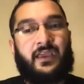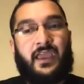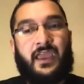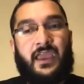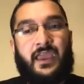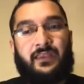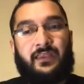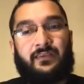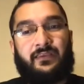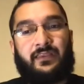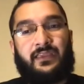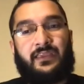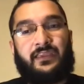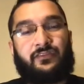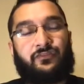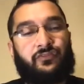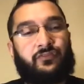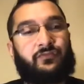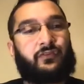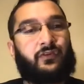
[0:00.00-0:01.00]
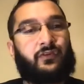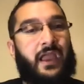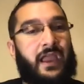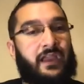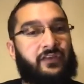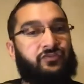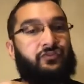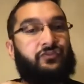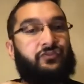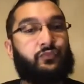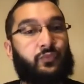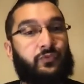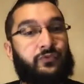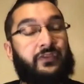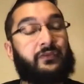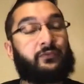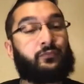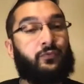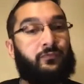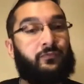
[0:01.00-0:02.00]
And each of your actions will
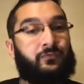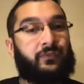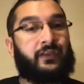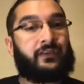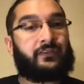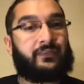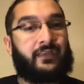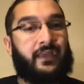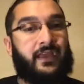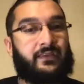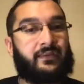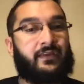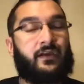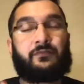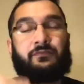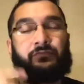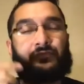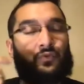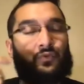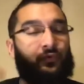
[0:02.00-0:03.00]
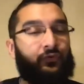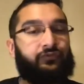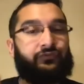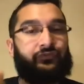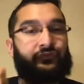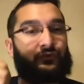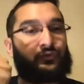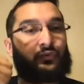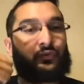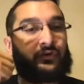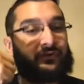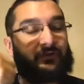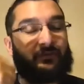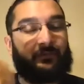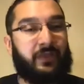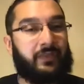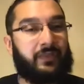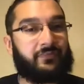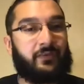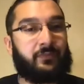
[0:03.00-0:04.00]
then reflect that. Of course, you're going to
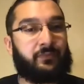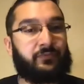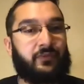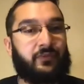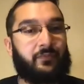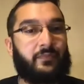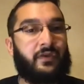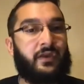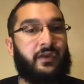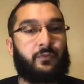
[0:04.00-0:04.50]
mess up some.